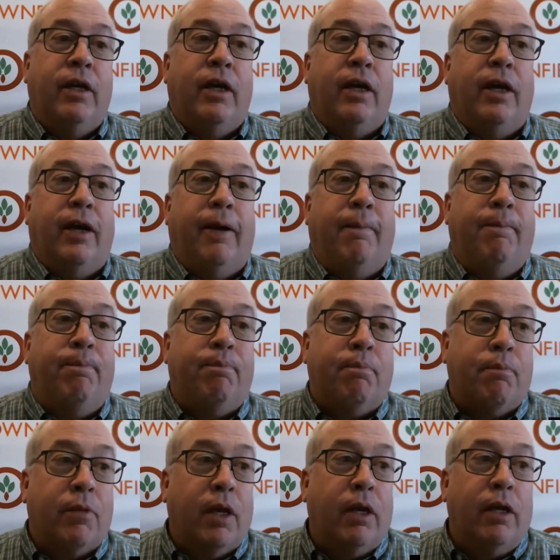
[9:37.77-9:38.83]
Um,
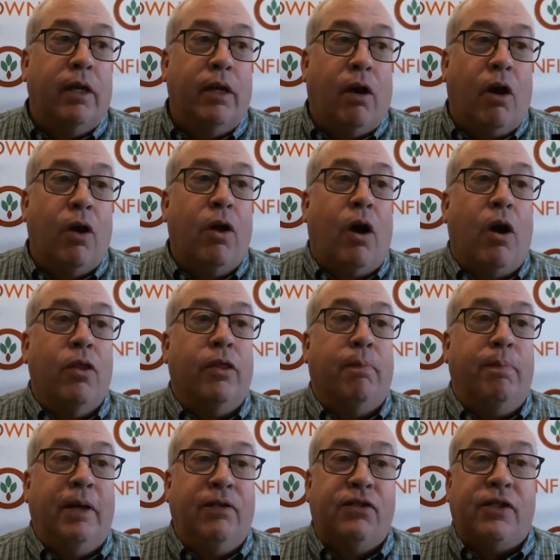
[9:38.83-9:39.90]
on, on the
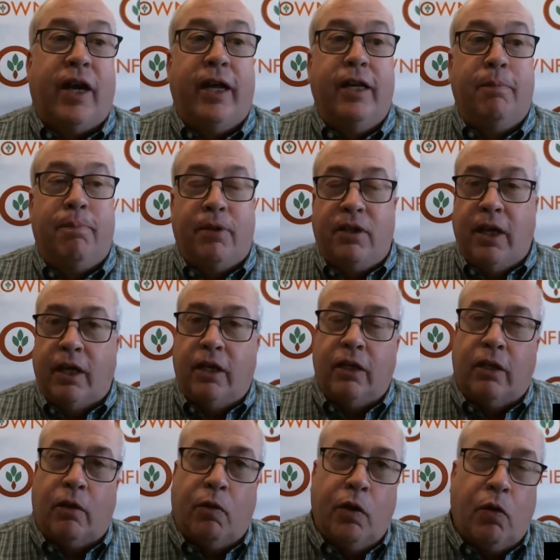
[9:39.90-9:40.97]
beef side in
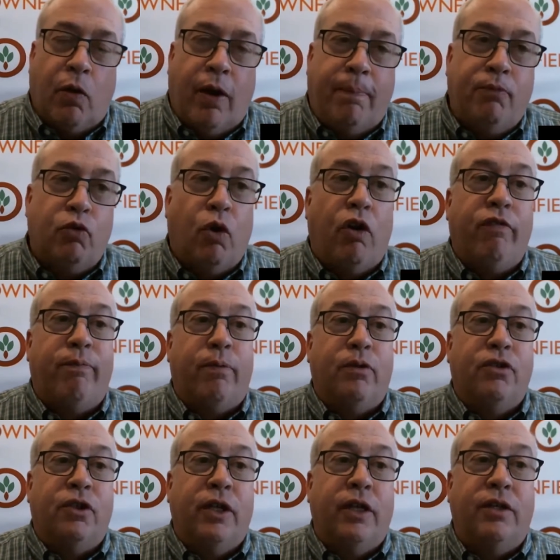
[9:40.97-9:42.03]
particular, we were up twelve
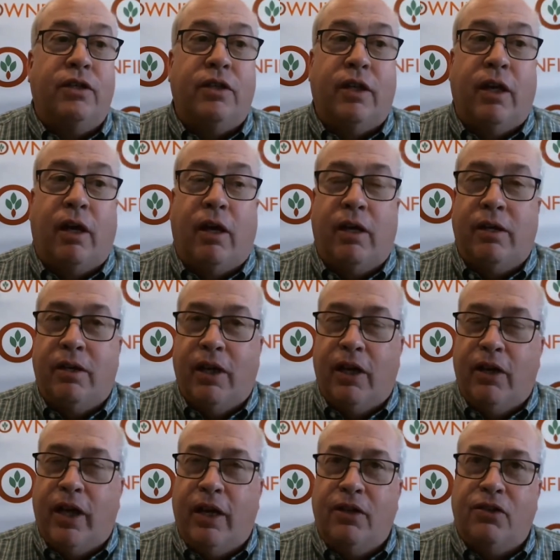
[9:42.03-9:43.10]
percent uh,
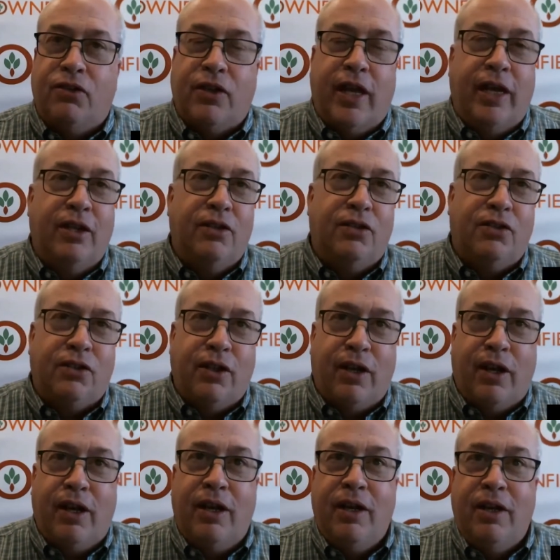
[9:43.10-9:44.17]
as as a
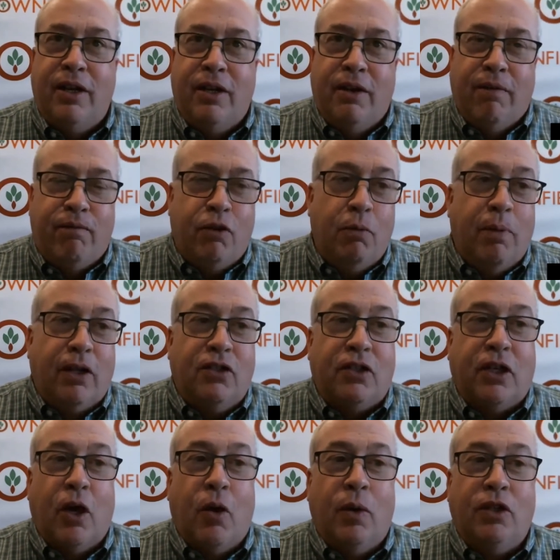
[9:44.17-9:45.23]
uh, few months
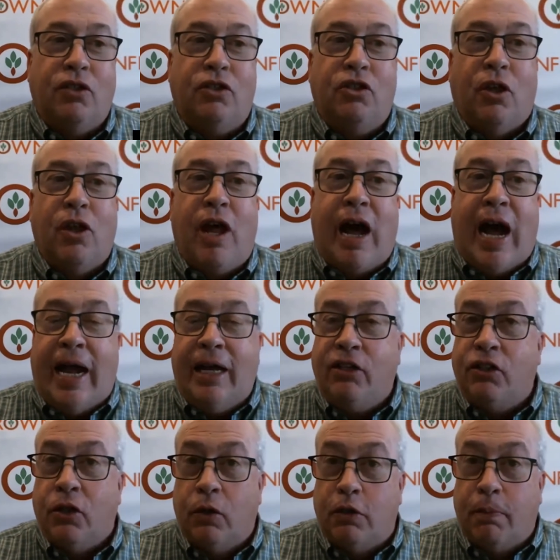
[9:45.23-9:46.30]
ago as July.
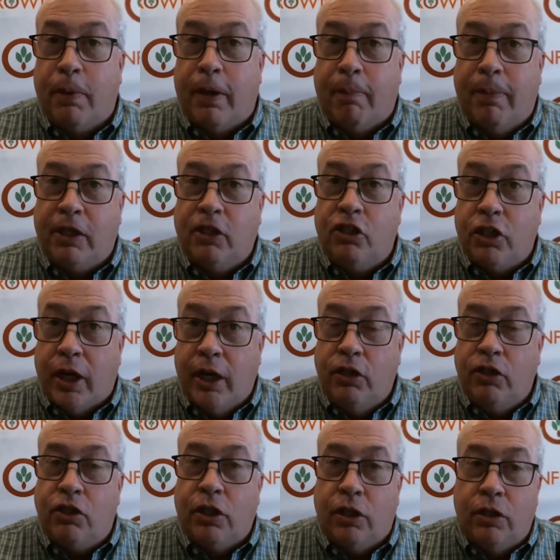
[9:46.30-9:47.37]
So it's been a big
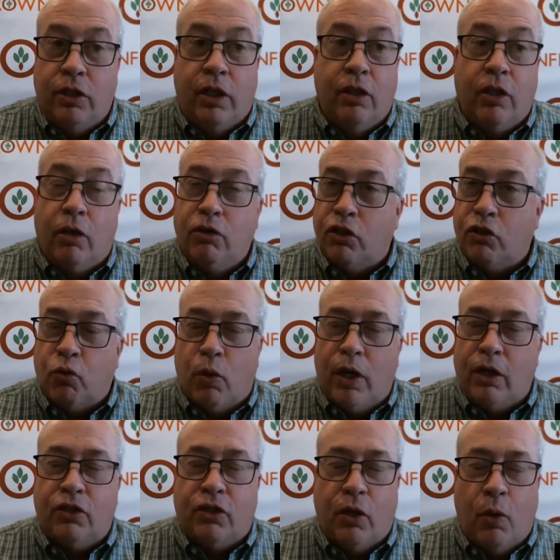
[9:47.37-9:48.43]
change in, in those as
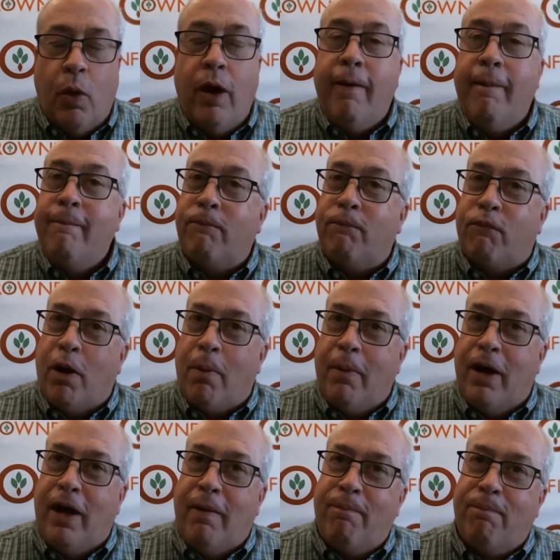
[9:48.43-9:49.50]
well. So from
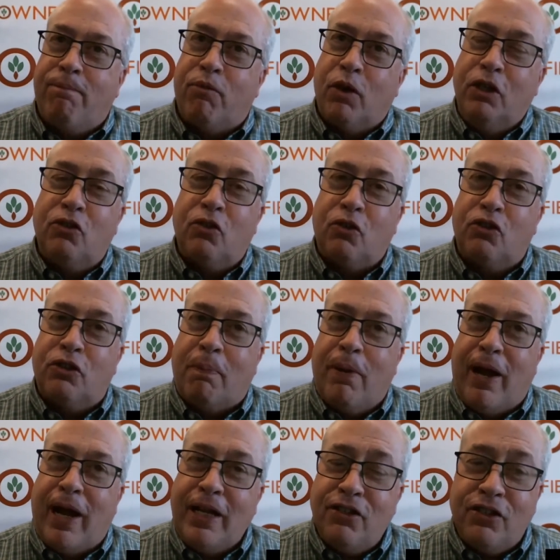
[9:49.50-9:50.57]
a freezer
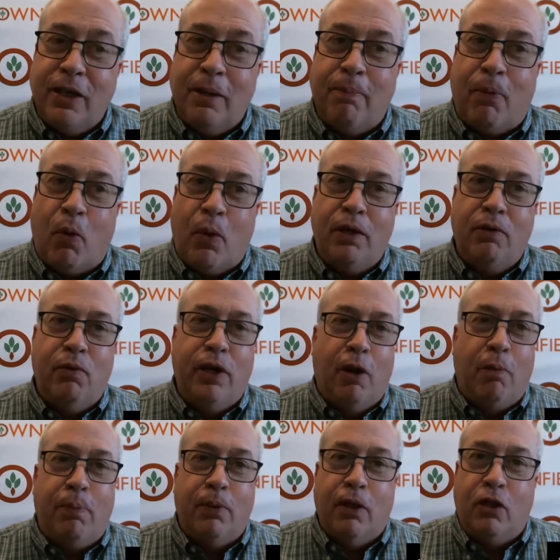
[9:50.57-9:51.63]
supply standpoint, we
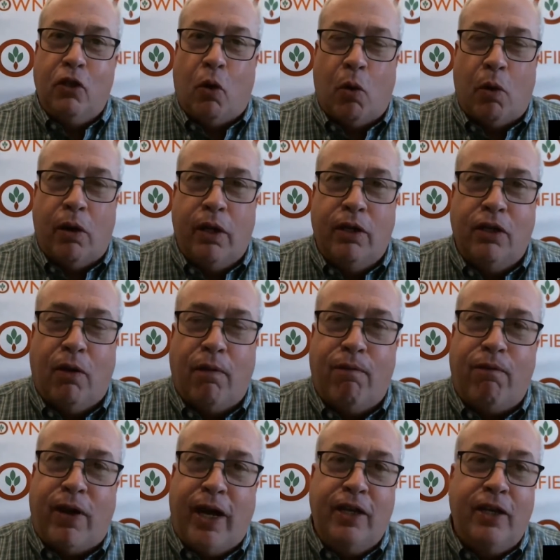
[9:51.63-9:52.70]
open the door and don't
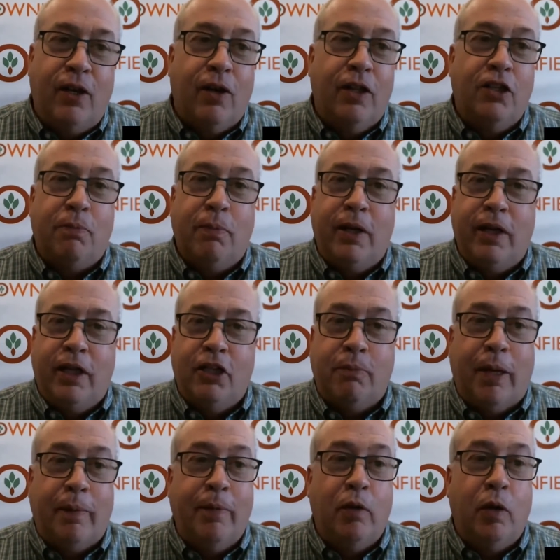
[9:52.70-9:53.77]
find nearly as many as
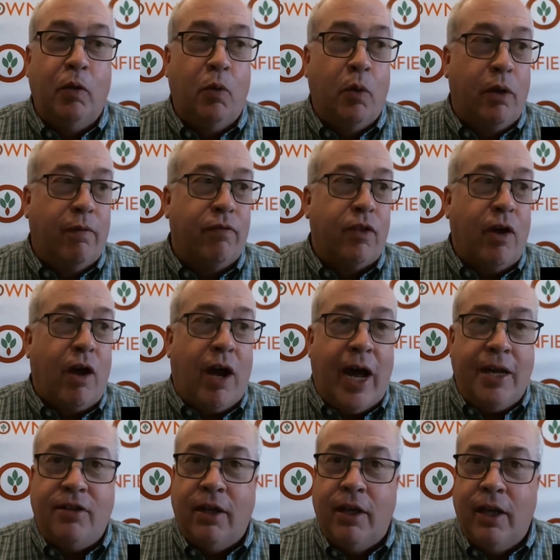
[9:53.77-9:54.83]
maybe we would have
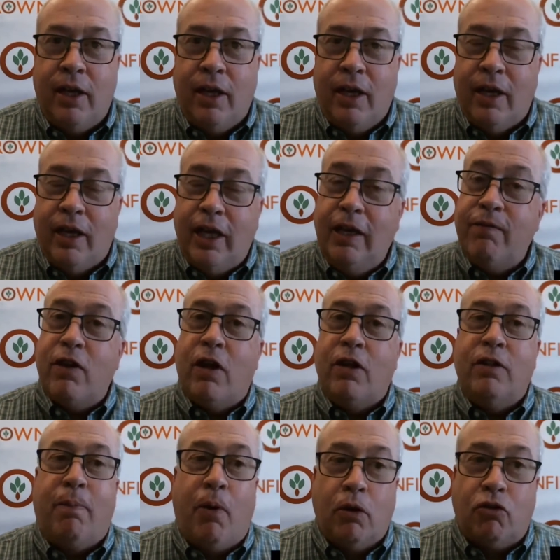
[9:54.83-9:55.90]
thought. Even on
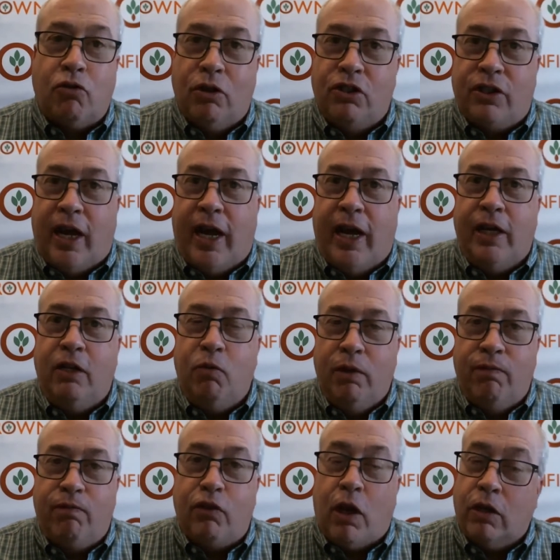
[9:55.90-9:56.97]
the poultry side,
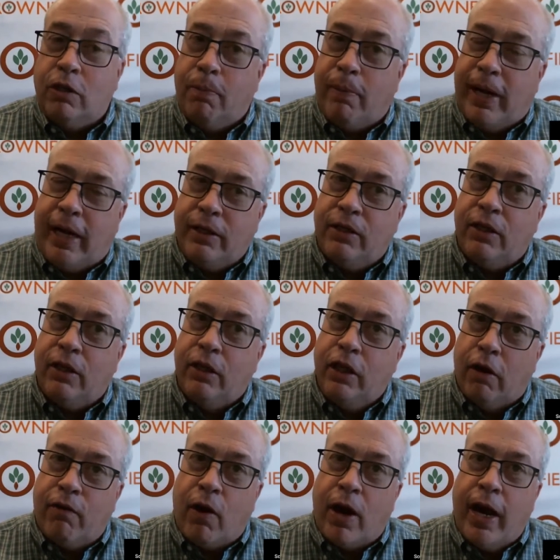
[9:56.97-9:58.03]
we've talked about the, the
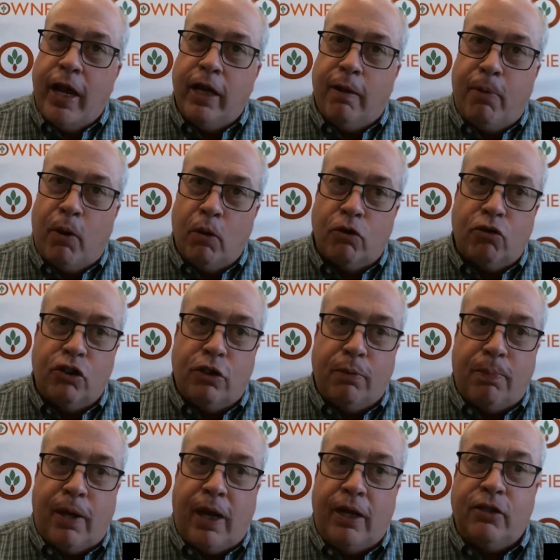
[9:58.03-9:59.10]
overhang of poultry
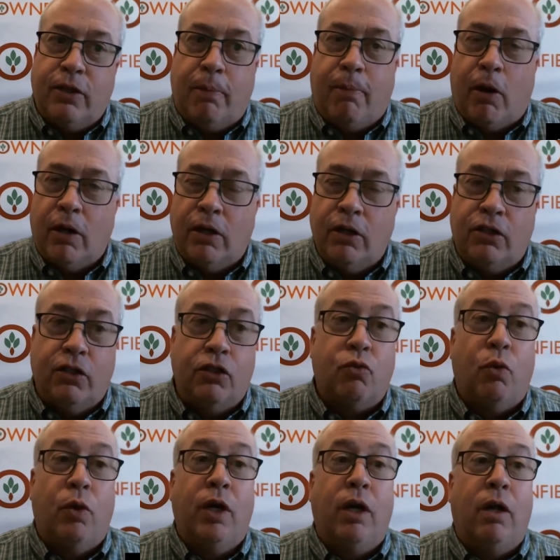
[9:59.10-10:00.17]
supplies on markets as
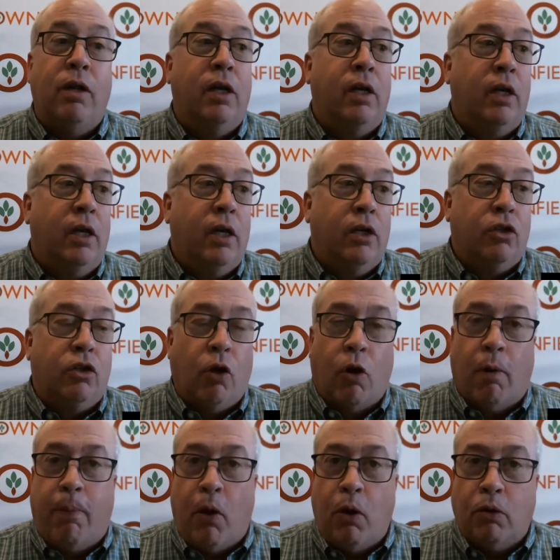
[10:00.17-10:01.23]
well.
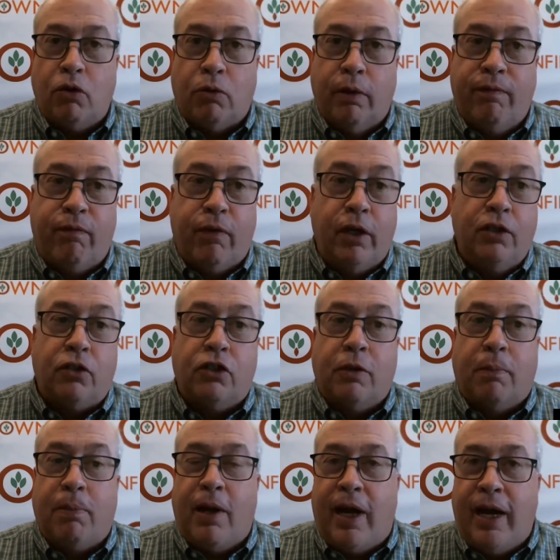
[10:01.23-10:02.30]
Total poultry freezer
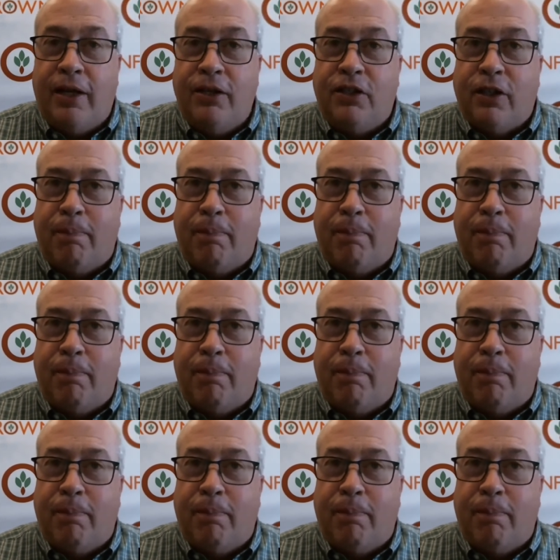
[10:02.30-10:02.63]
supplies